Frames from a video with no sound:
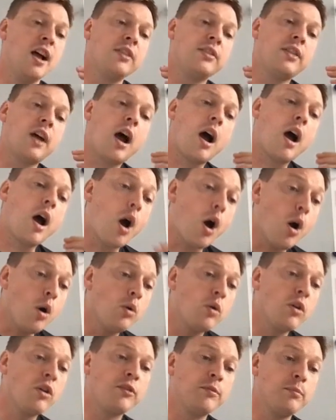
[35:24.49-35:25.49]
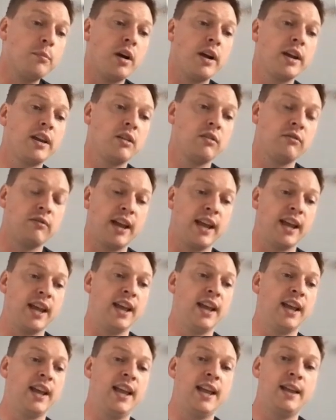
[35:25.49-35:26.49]
the whole of my
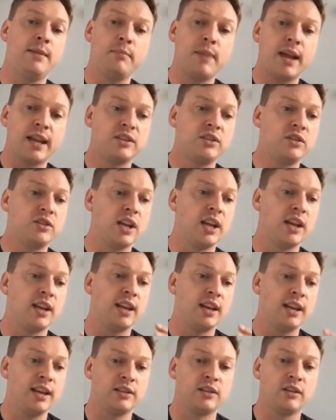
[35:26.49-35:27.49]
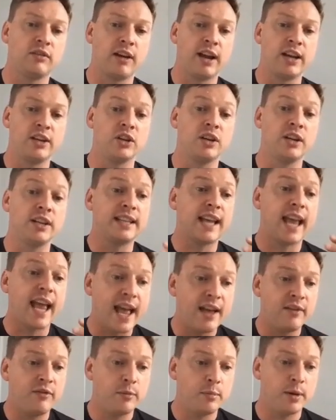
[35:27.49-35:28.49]
career in messaging and integration has
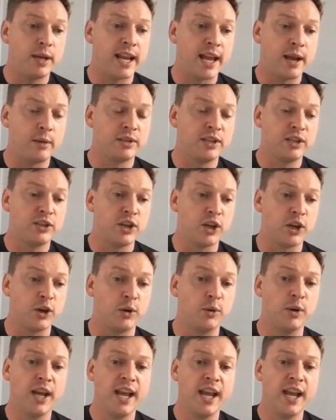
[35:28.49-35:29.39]
ever been able to do.